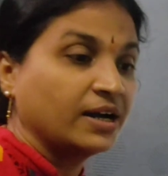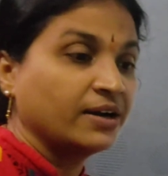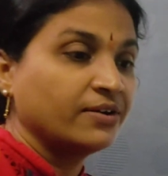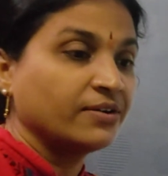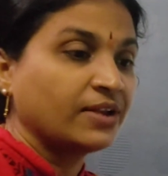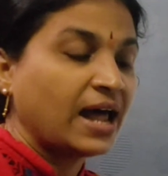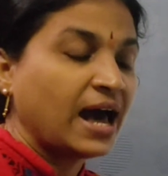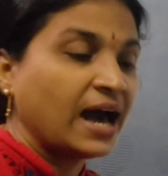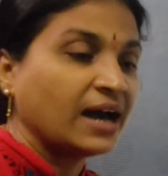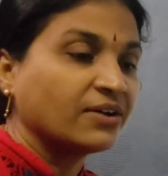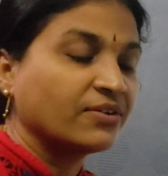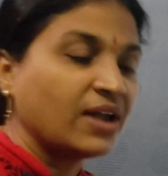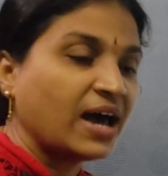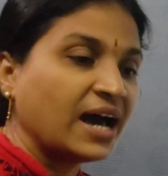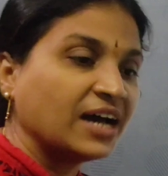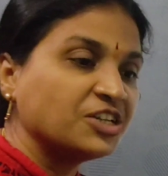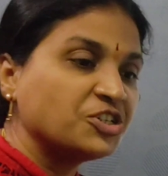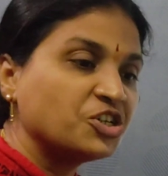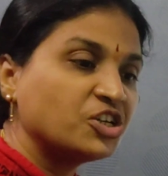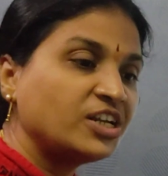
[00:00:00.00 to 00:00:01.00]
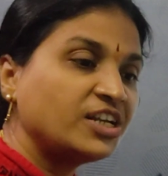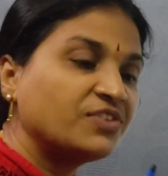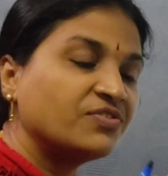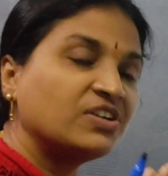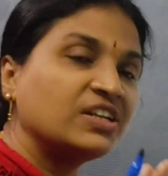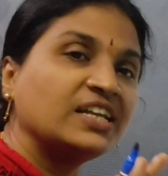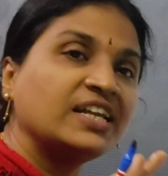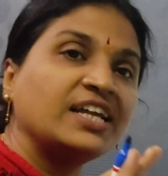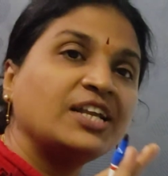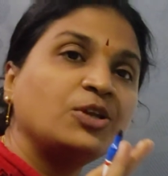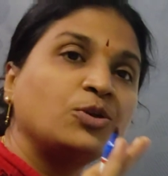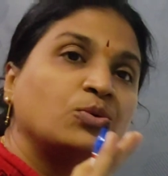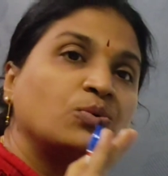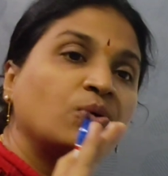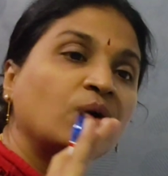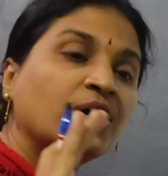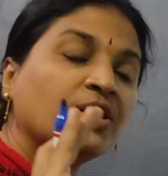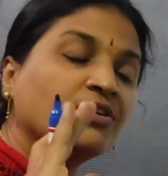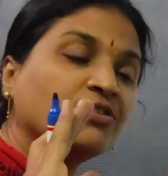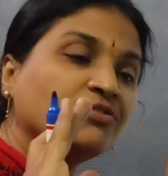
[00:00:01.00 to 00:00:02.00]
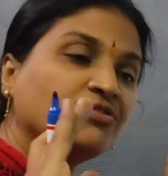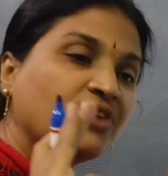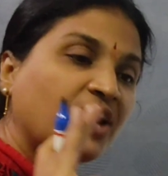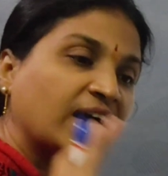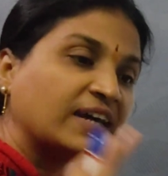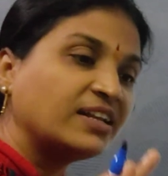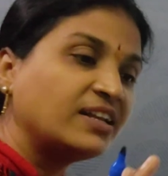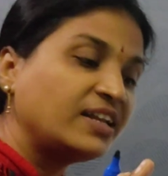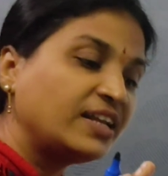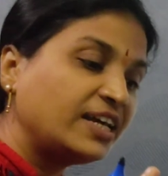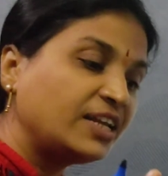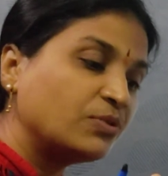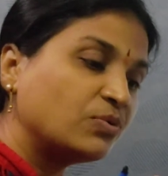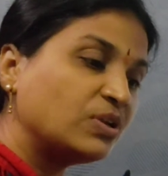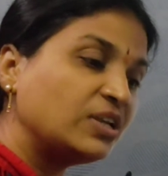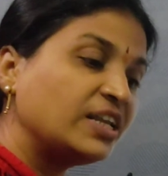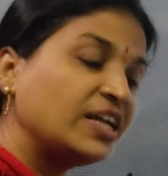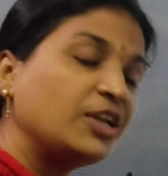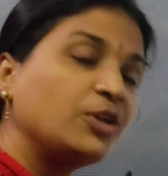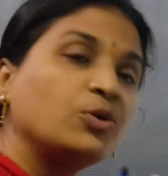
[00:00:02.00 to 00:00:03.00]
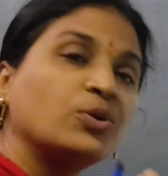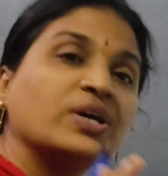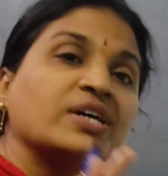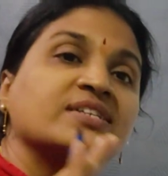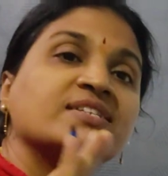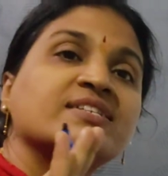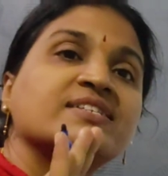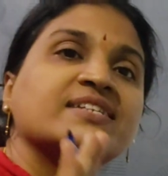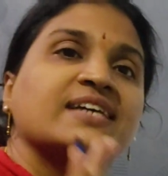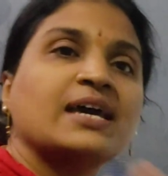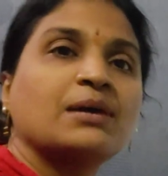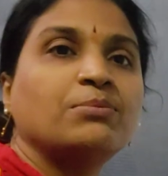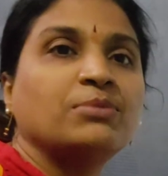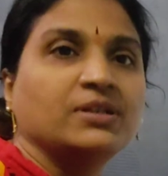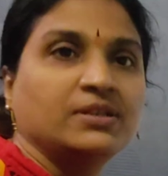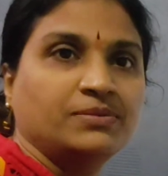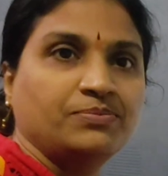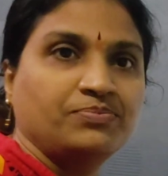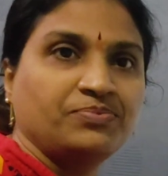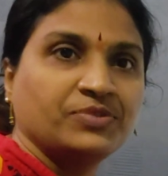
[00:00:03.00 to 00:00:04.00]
Gradually it will lead to a stable.